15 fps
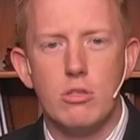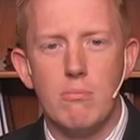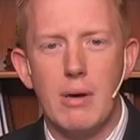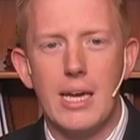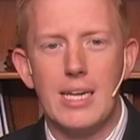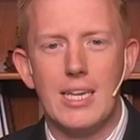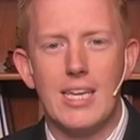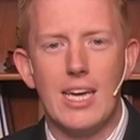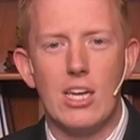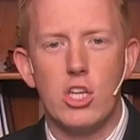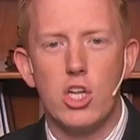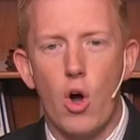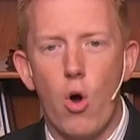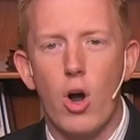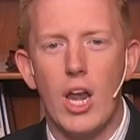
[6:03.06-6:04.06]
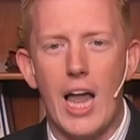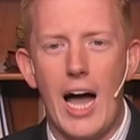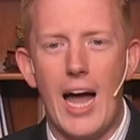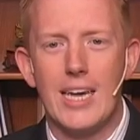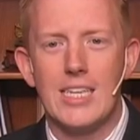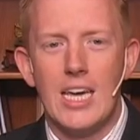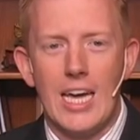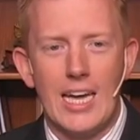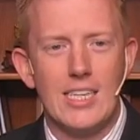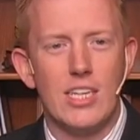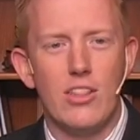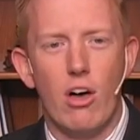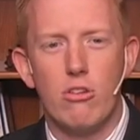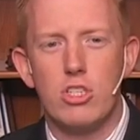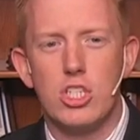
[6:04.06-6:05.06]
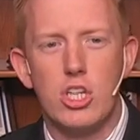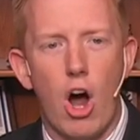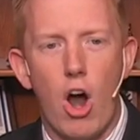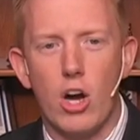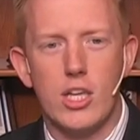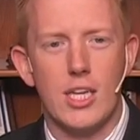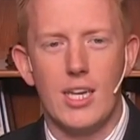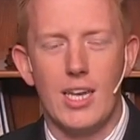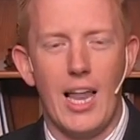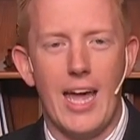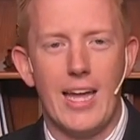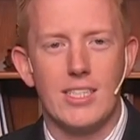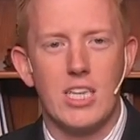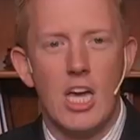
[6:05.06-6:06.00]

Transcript: me to get your light into those darkened lands,